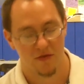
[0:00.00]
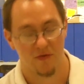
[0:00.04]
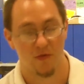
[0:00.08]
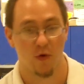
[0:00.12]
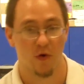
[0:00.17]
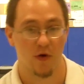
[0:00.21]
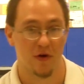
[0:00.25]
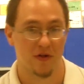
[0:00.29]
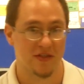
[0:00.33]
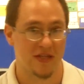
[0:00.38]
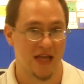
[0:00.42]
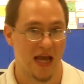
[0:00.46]

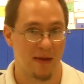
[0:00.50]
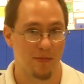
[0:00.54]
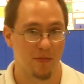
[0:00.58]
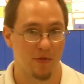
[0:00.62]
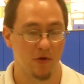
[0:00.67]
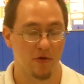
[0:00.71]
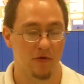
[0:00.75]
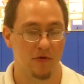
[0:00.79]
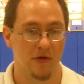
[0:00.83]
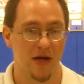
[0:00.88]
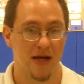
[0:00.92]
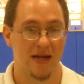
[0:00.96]
For
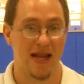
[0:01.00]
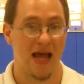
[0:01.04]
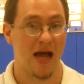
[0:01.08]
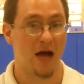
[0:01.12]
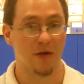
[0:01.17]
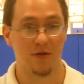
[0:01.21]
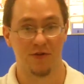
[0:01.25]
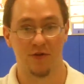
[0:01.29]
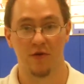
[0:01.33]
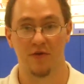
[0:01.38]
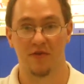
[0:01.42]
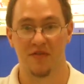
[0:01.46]
example, an
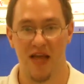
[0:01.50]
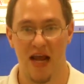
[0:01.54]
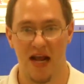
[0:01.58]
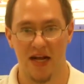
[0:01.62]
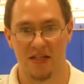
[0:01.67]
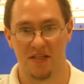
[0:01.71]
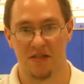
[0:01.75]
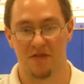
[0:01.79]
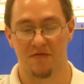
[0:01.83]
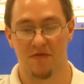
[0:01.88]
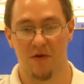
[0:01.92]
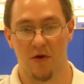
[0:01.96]
alto
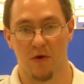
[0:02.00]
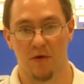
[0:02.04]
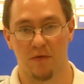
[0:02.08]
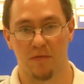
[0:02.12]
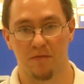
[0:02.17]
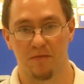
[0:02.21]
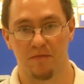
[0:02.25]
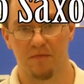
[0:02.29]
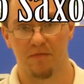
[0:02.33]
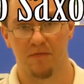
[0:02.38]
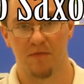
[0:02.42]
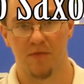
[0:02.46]

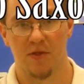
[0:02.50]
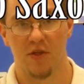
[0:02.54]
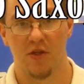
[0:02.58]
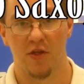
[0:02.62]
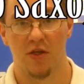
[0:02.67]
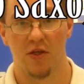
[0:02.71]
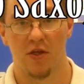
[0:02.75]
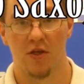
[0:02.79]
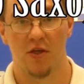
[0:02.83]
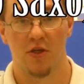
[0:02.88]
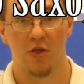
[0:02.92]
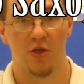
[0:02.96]
saxophone.
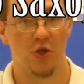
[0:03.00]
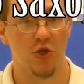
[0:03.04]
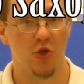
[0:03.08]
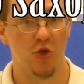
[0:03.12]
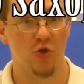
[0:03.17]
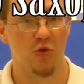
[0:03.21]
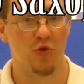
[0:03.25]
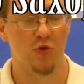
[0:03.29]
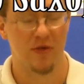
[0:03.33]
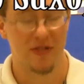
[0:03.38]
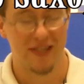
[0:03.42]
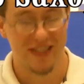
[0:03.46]

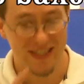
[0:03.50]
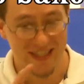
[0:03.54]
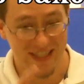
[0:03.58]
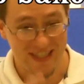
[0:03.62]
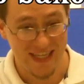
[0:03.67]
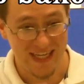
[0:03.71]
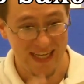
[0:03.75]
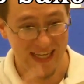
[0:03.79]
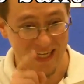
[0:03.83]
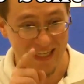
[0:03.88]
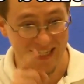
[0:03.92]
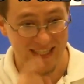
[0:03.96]
You
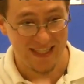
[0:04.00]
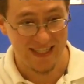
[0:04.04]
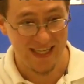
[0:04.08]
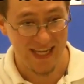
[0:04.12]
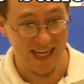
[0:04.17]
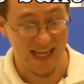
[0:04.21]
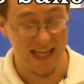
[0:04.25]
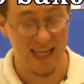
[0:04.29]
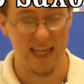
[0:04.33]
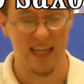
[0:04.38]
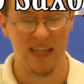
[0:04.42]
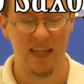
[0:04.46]

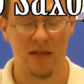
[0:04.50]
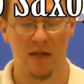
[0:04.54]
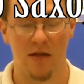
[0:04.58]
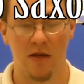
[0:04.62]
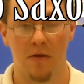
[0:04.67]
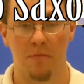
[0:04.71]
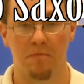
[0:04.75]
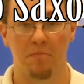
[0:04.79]
CC,